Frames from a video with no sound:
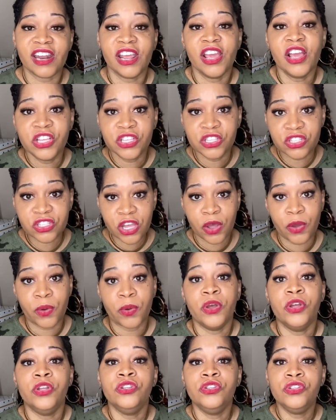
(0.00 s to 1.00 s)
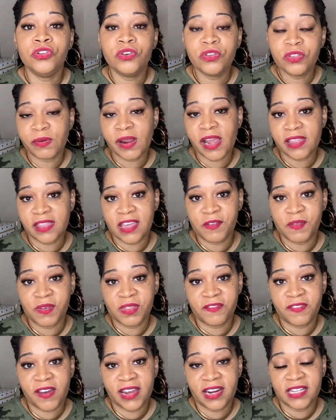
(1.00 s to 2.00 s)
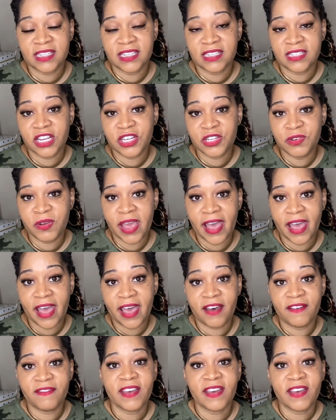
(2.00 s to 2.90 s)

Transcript: So do the right thing with the finances that you have